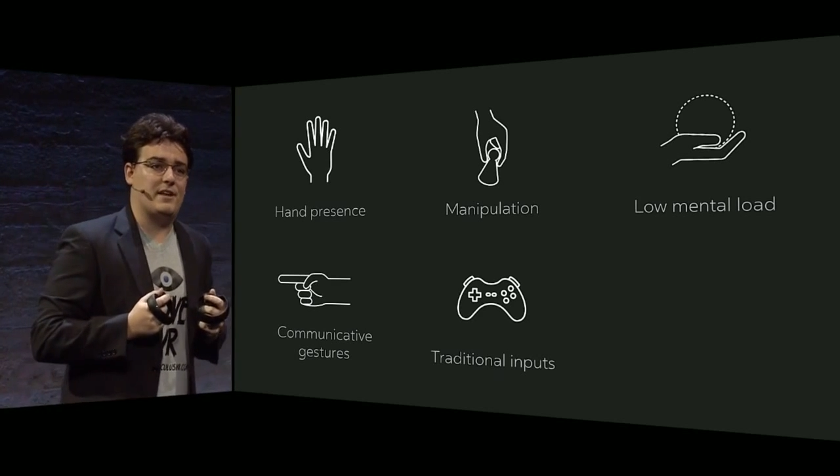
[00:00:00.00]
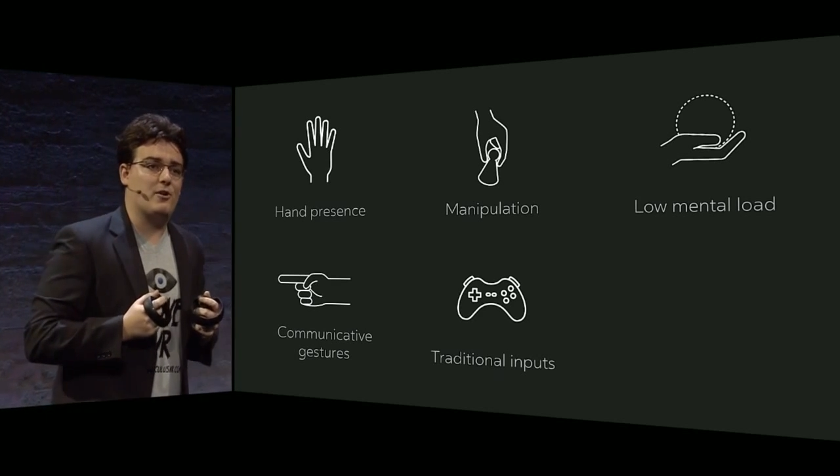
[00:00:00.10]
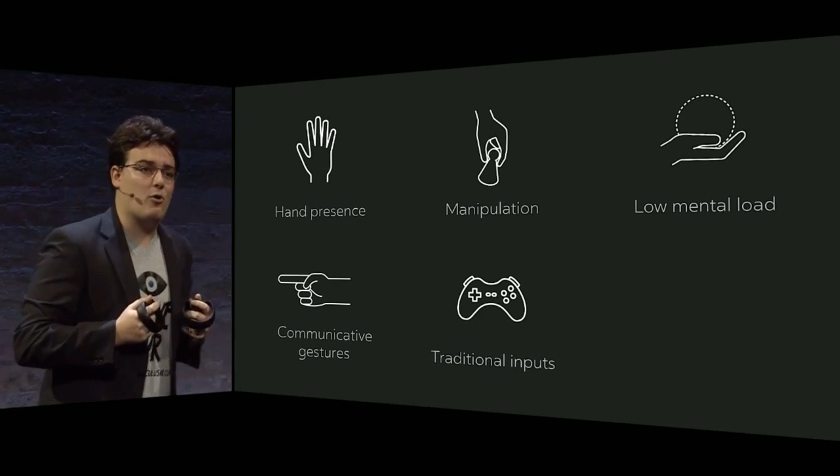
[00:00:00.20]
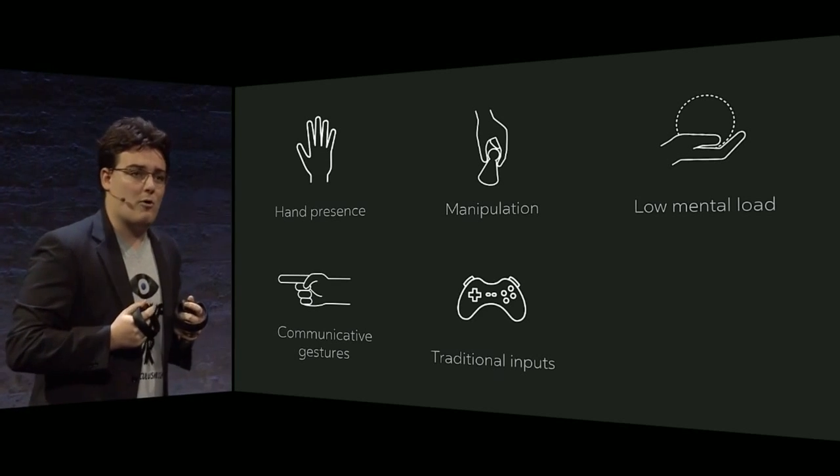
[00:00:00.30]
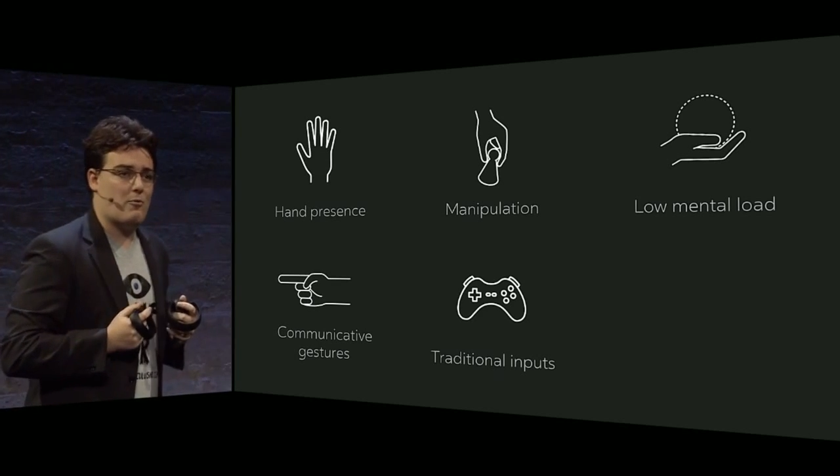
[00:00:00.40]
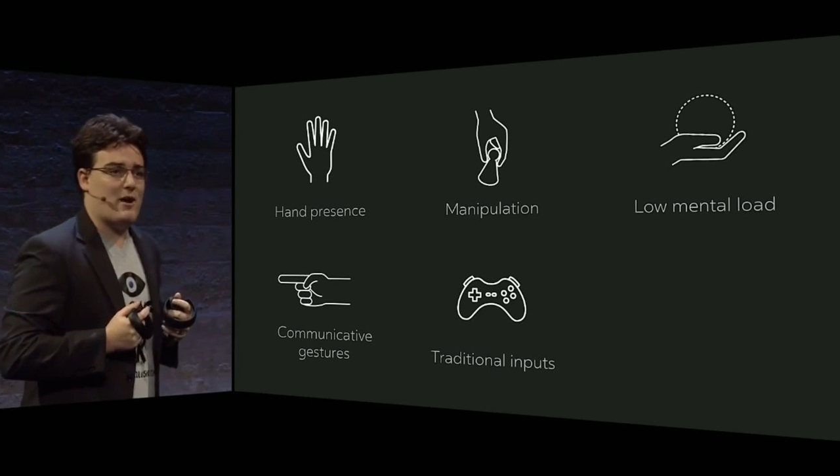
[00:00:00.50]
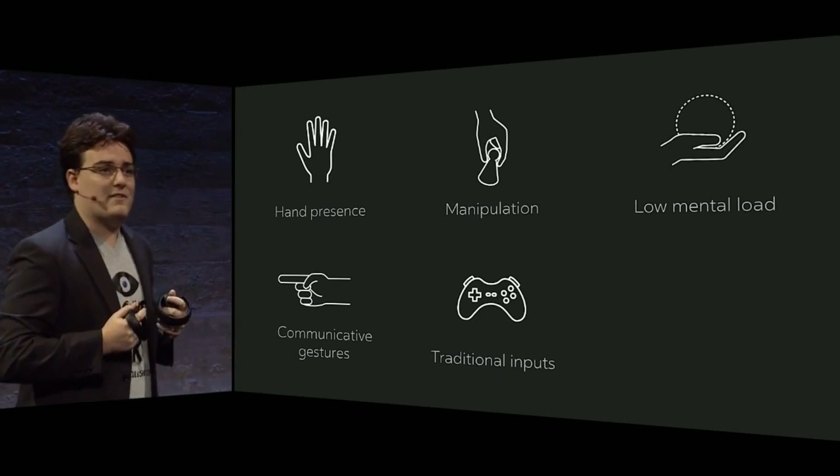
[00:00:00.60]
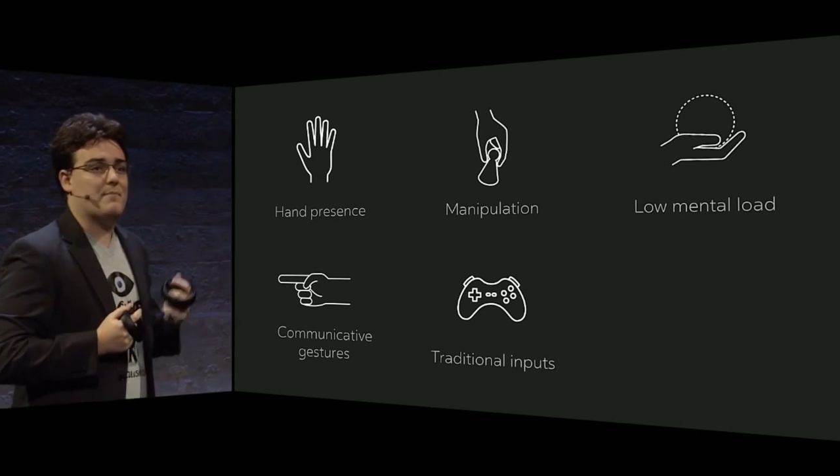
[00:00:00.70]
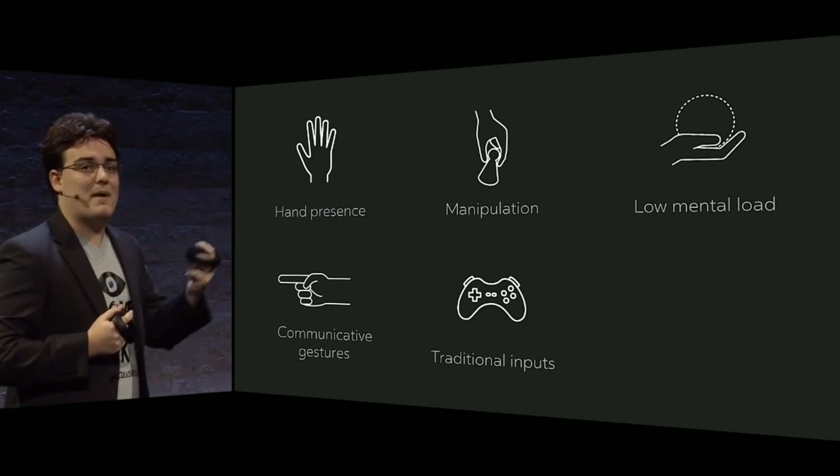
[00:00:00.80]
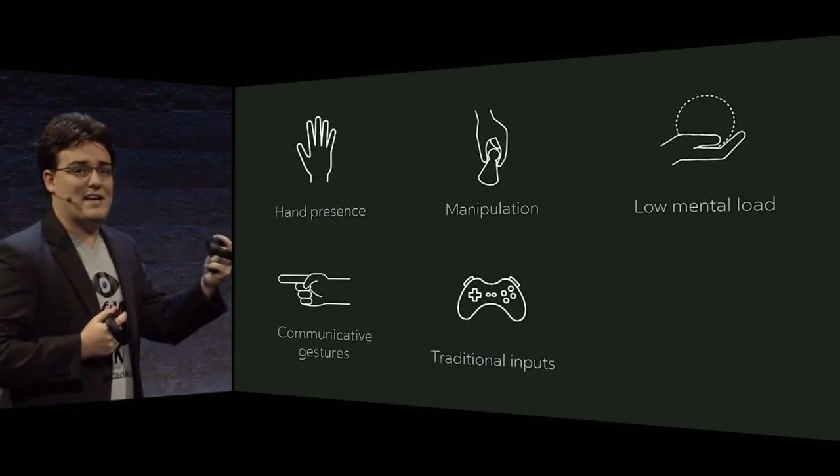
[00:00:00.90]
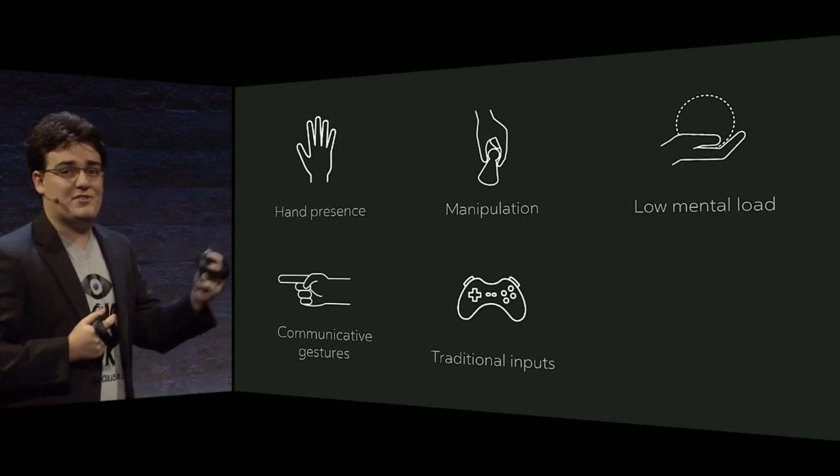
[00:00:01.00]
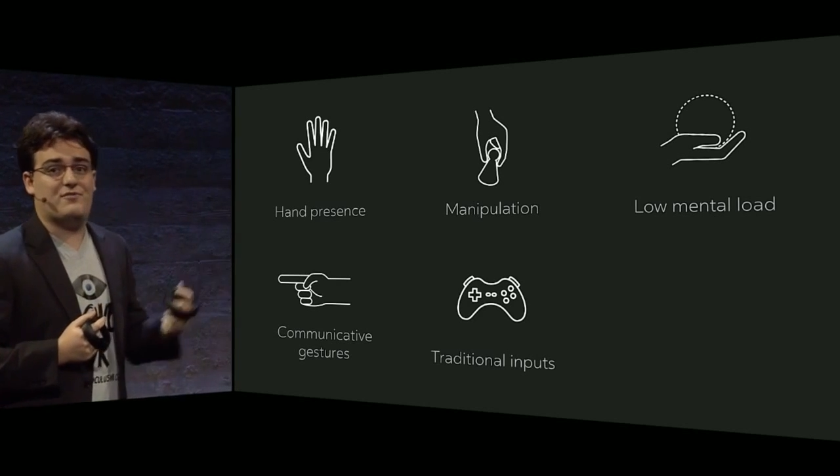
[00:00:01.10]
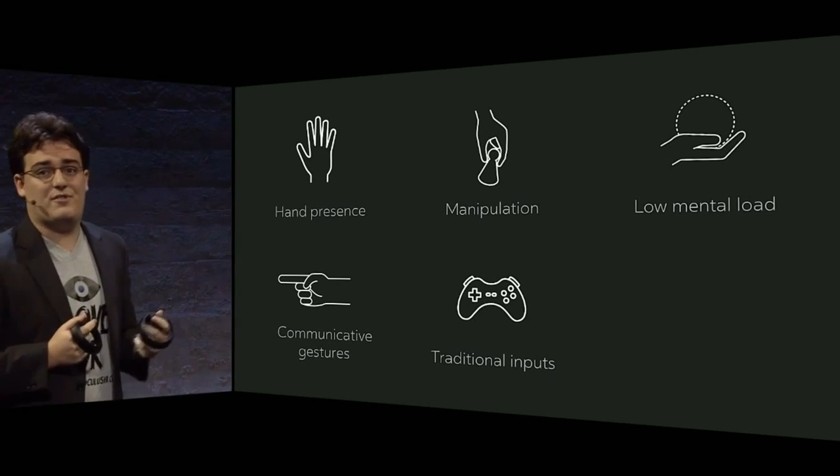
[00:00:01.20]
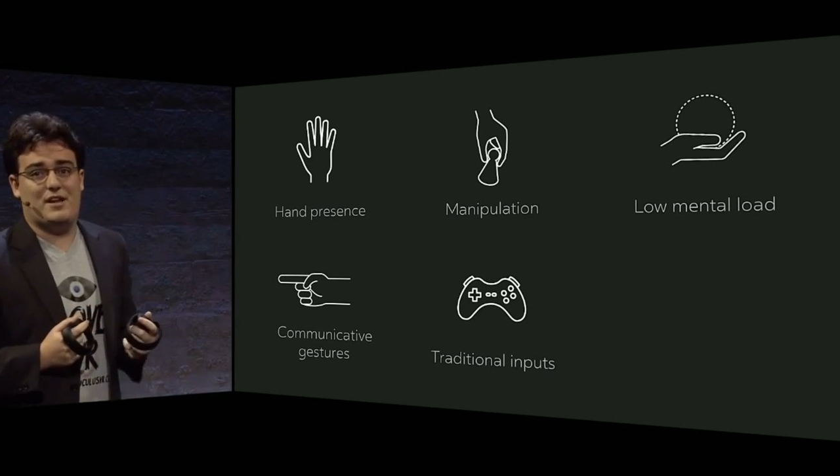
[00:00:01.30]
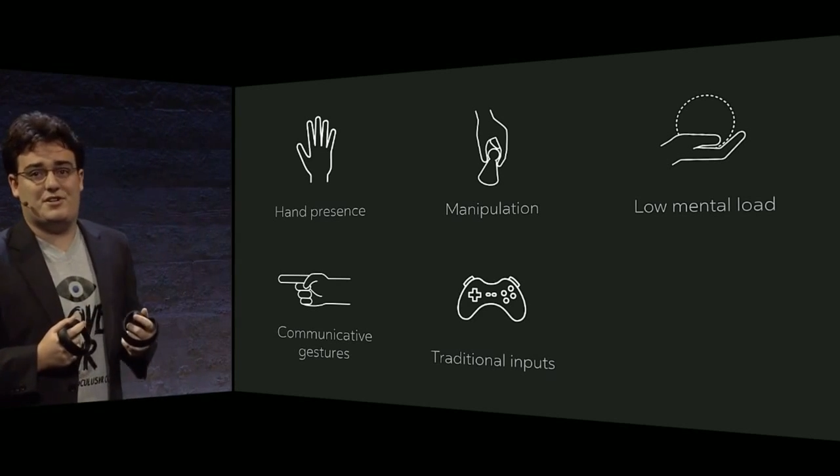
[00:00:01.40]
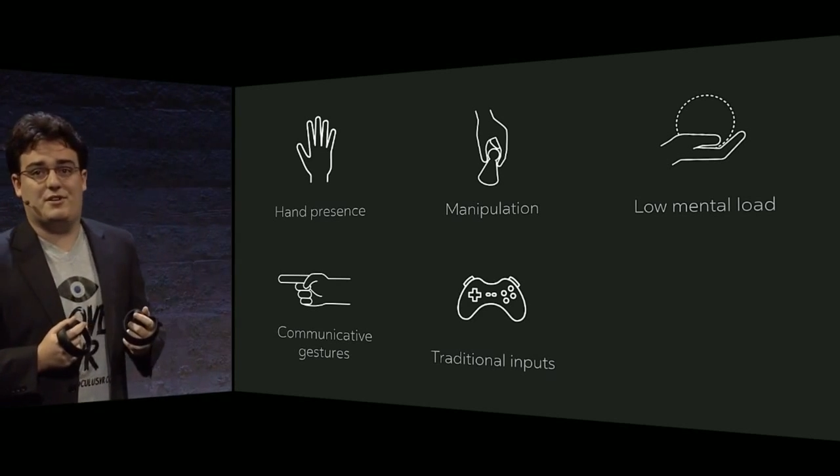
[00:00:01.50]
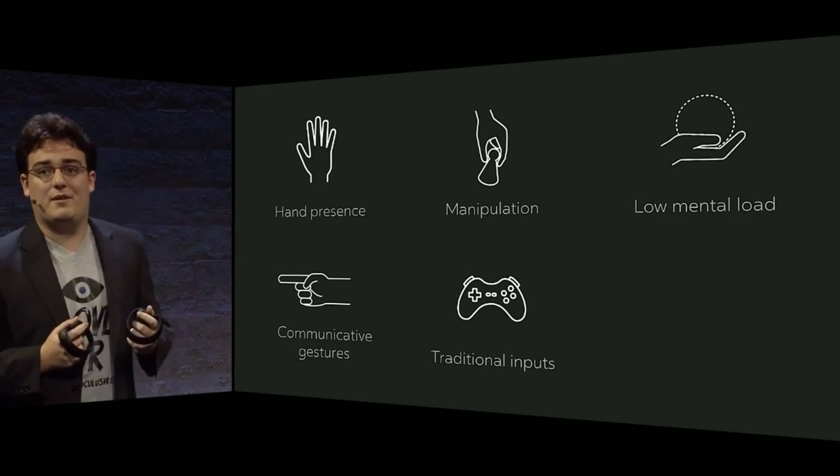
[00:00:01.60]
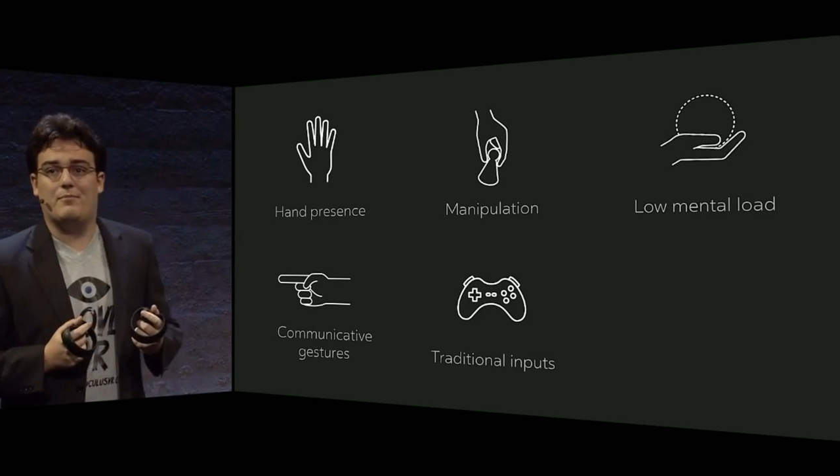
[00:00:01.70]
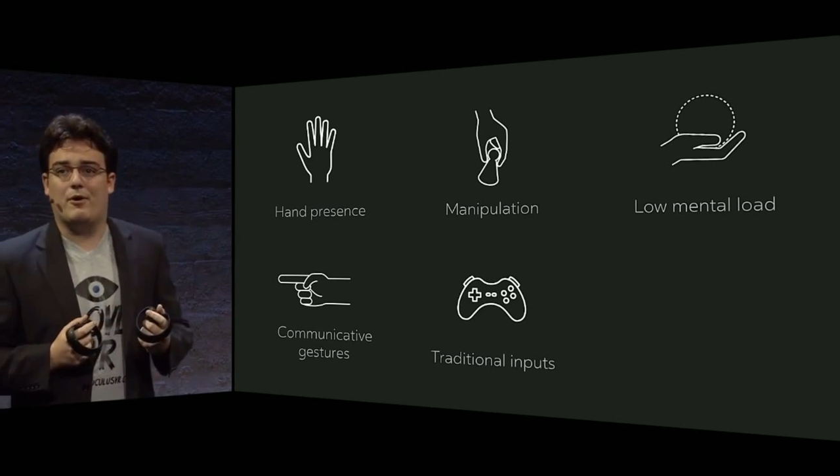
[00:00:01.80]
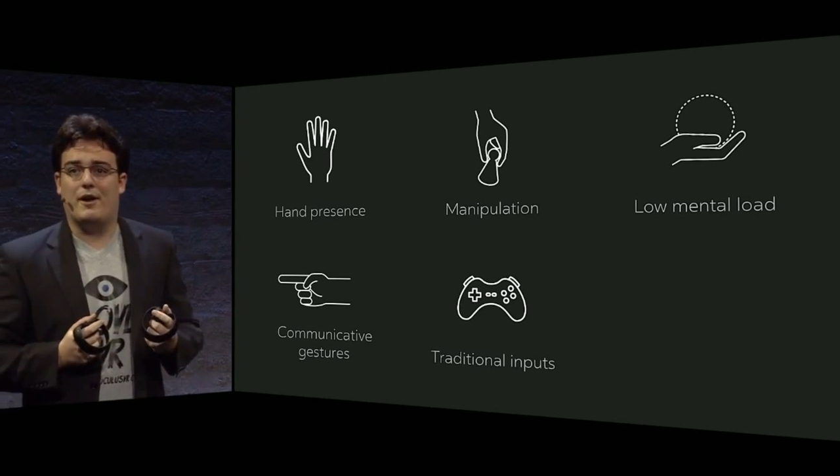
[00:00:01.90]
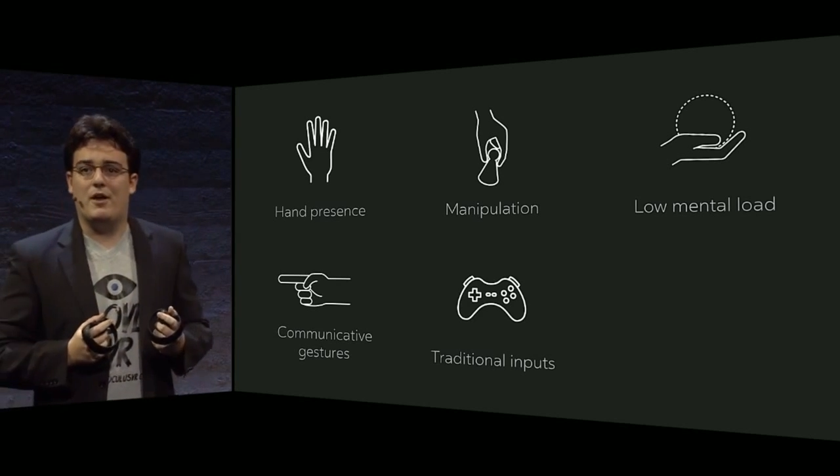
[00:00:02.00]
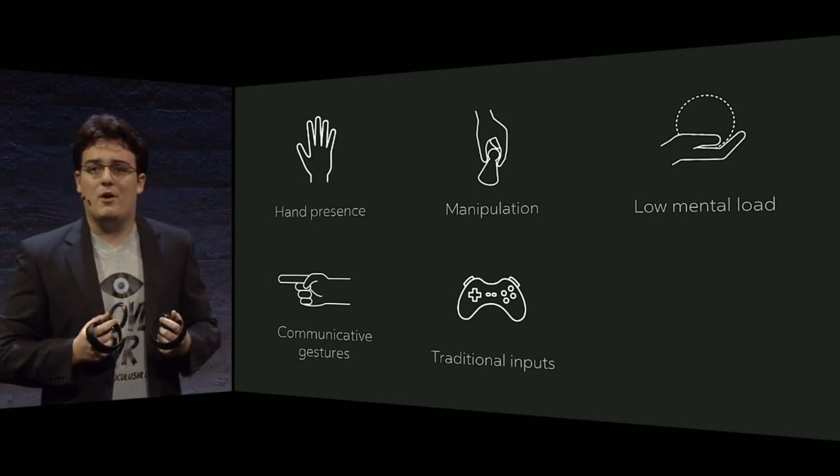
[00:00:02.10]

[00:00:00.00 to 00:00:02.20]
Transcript: incorporate the best of traditional input